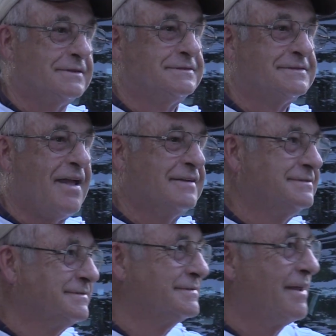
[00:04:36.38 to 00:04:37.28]
Bob Goldie
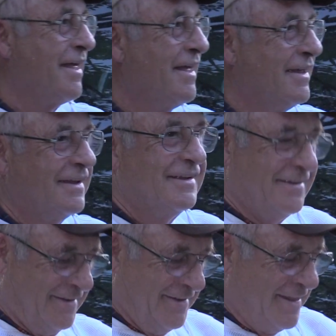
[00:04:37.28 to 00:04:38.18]
was
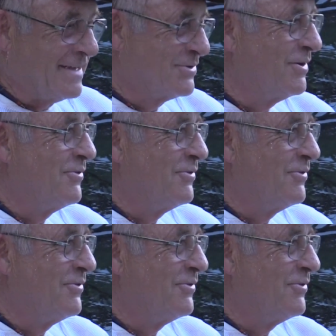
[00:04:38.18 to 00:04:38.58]
nice enough